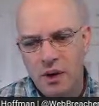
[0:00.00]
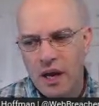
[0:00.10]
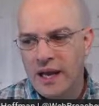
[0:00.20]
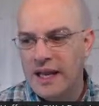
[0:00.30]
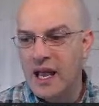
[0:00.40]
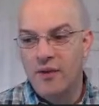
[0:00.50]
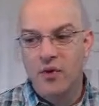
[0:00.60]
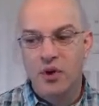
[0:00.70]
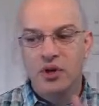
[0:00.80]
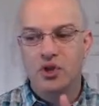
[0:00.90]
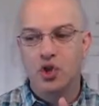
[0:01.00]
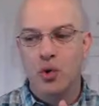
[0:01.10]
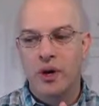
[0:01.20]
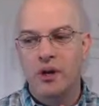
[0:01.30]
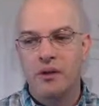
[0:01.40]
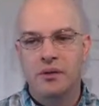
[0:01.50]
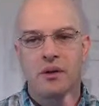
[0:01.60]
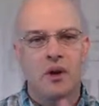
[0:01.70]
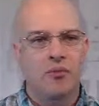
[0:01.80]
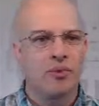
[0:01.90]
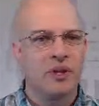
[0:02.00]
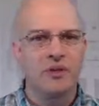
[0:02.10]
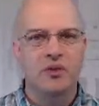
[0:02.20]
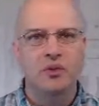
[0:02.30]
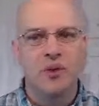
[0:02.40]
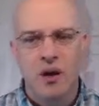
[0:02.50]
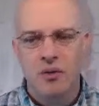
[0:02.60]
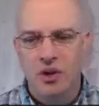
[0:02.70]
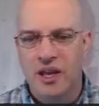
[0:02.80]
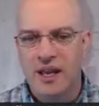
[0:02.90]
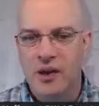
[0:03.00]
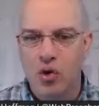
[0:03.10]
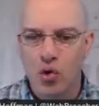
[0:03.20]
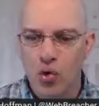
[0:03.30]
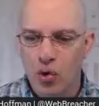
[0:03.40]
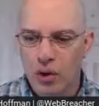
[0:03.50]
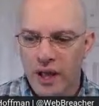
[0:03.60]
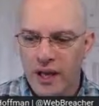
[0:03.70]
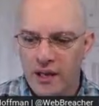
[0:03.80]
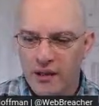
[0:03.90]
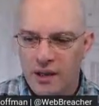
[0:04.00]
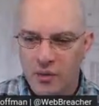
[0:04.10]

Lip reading: And again, if you're just joining us, please do not Google anything.